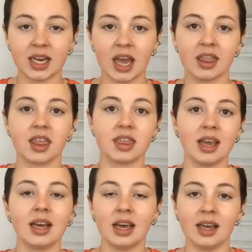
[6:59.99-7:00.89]
And the
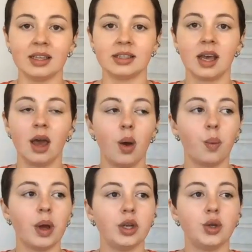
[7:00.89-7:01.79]
thing is,
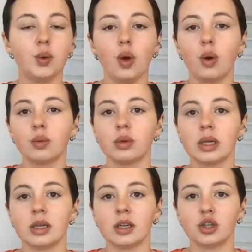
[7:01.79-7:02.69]
when you don't
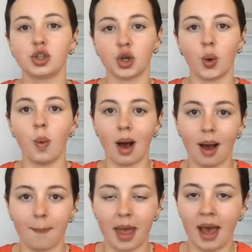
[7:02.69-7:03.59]
show
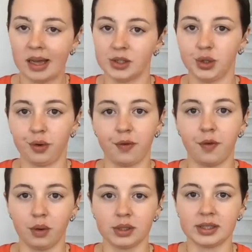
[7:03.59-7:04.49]
up as your
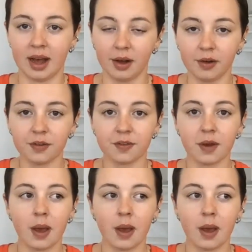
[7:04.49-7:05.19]
full self,